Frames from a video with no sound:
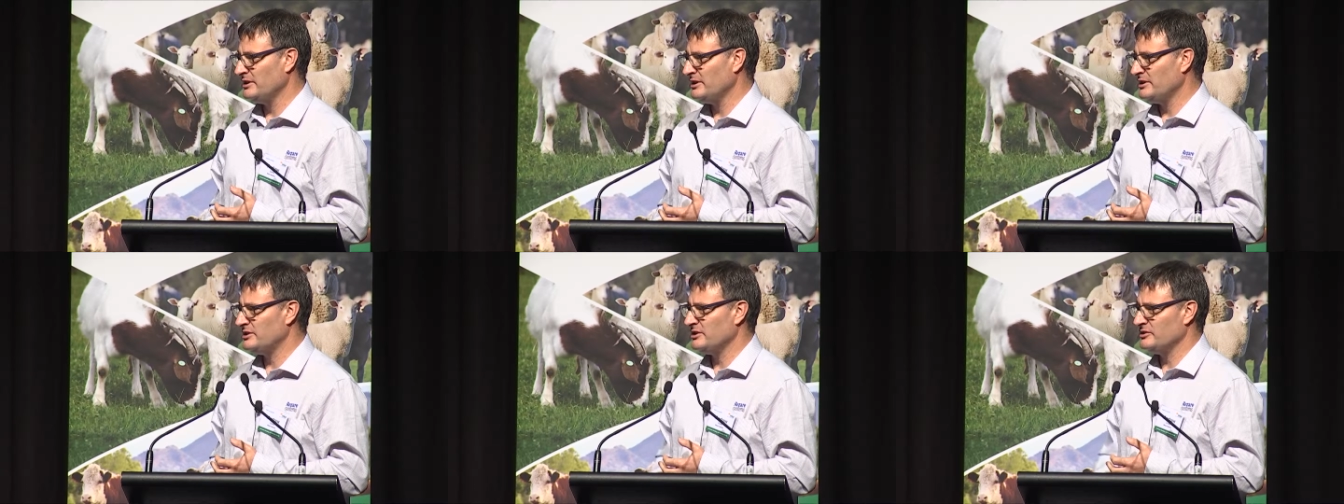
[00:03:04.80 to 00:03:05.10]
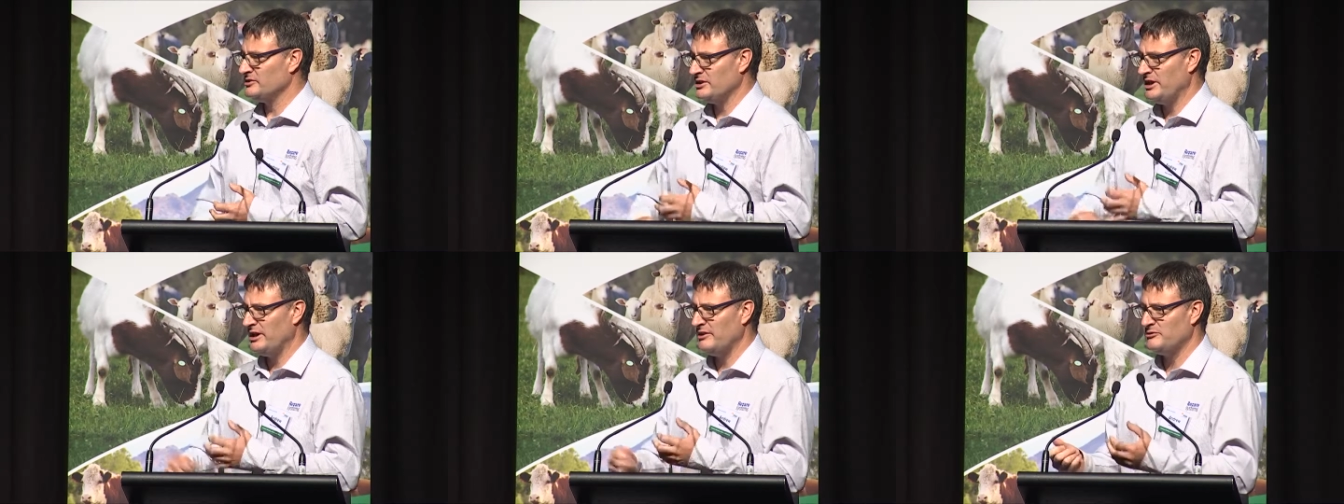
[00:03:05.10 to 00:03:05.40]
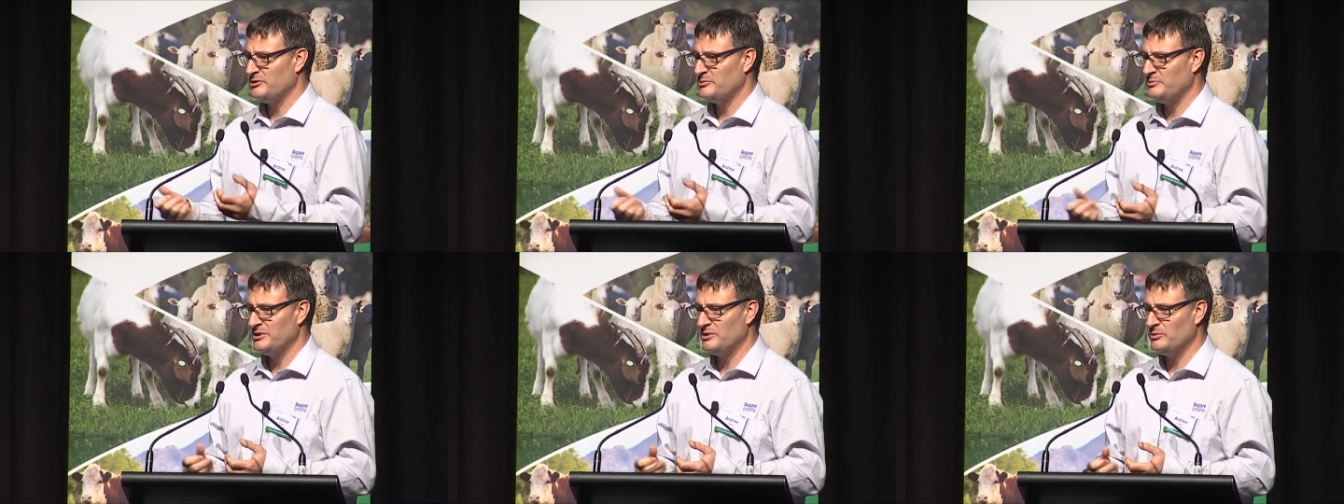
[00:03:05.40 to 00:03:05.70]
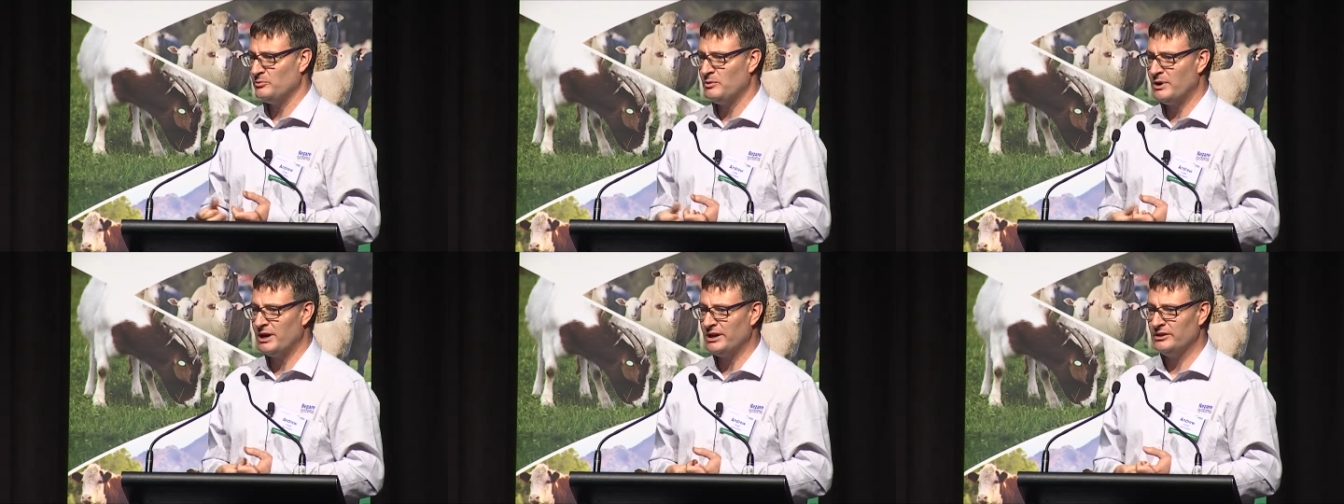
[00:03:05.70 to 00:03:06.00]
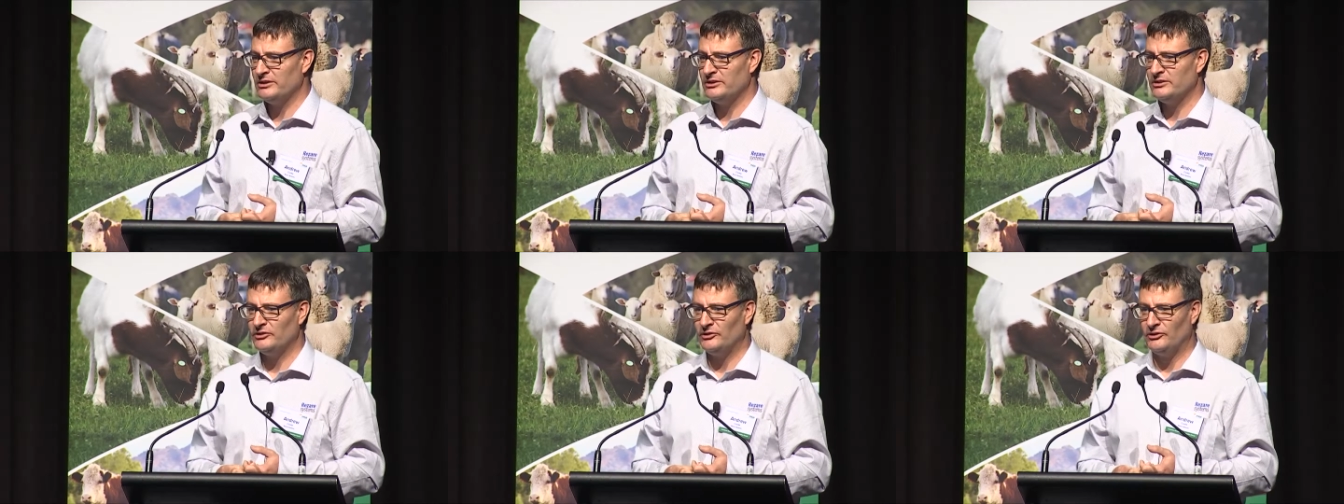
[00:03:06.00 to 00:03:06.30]
It doesn't have to be the
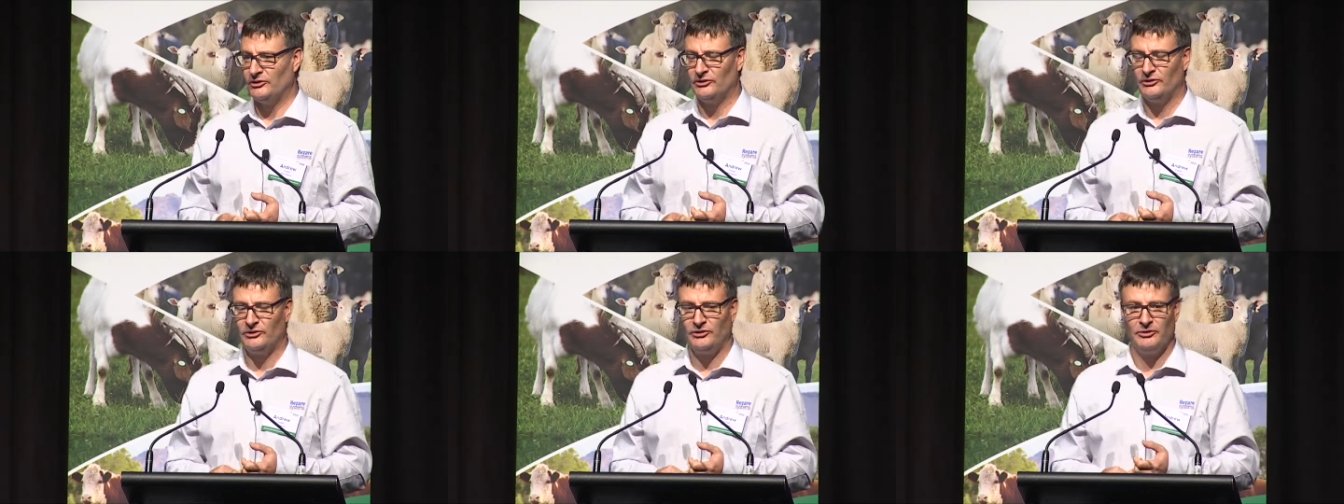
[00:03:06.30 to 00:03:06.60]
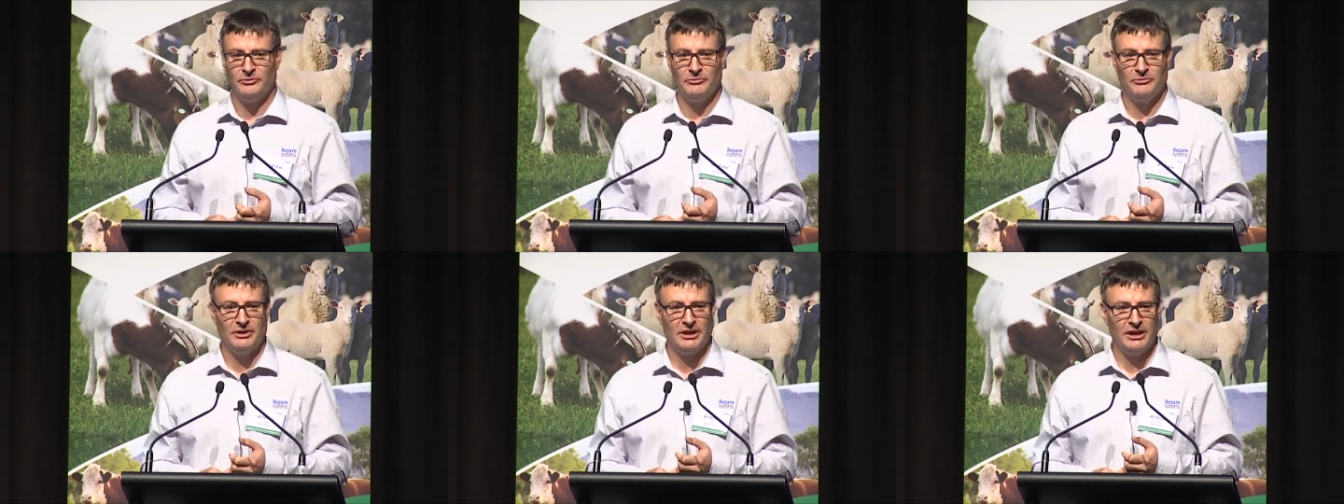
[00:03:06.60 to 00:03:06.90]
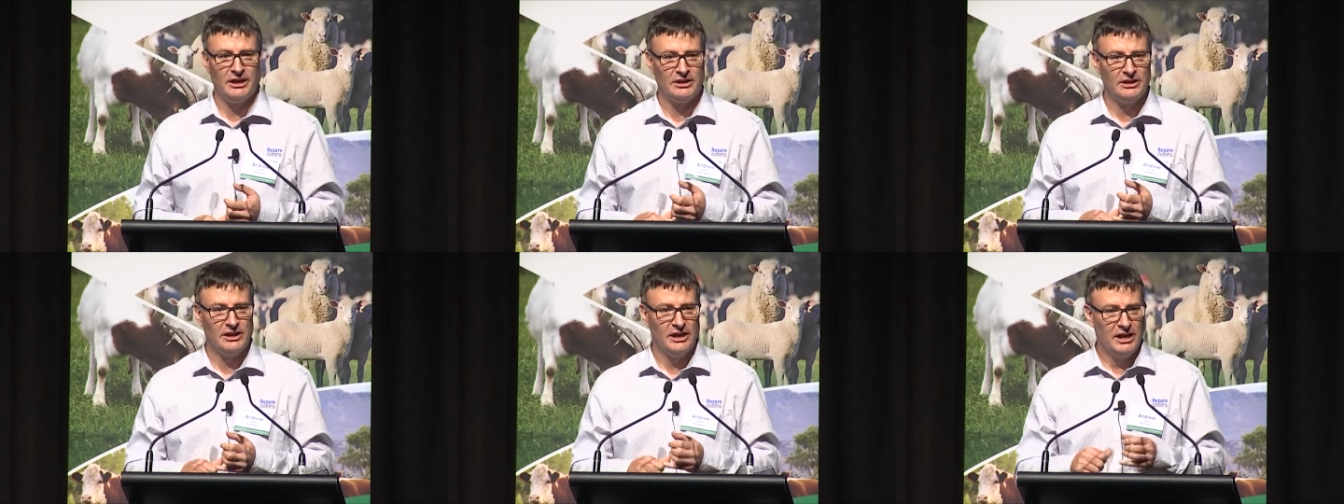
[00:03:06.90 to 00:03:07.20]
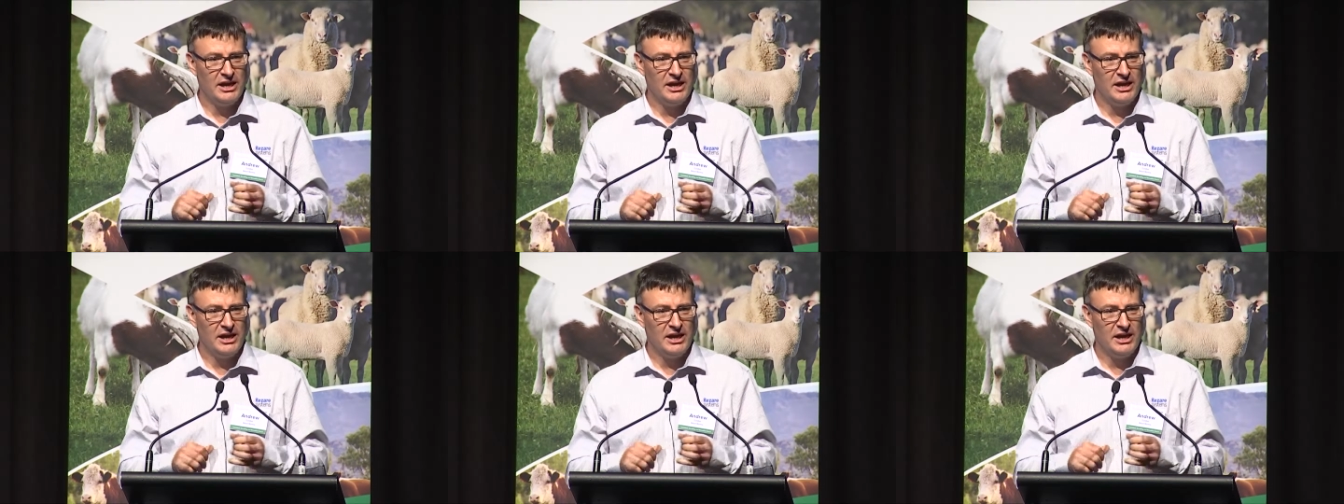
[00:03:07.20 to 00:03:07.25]
one system that